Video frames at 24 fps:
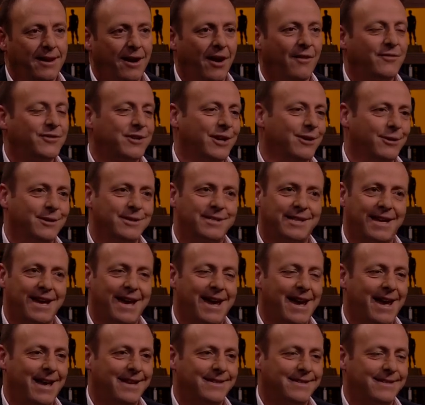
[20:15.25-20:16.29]
I've seen all the
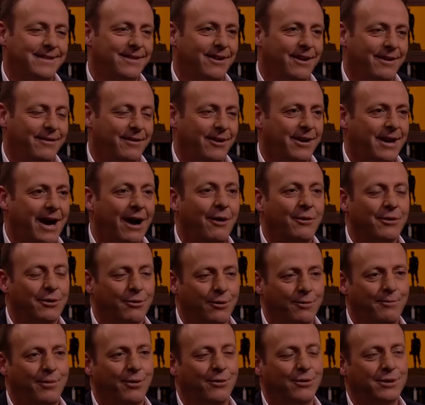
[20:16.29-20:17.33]
scans, and I know what
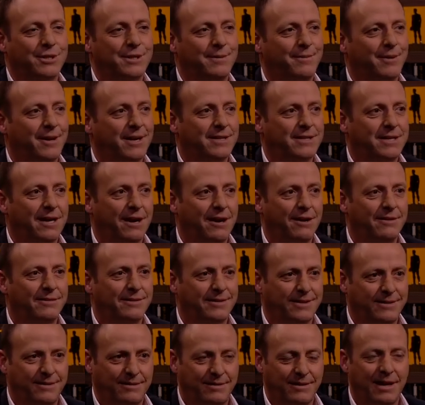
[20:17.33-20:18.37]
the reports have been, so
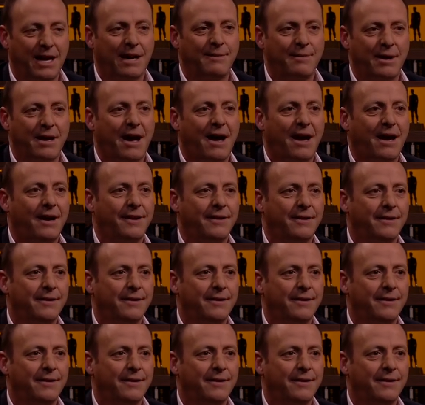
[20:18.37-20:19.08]
it's going to be hard.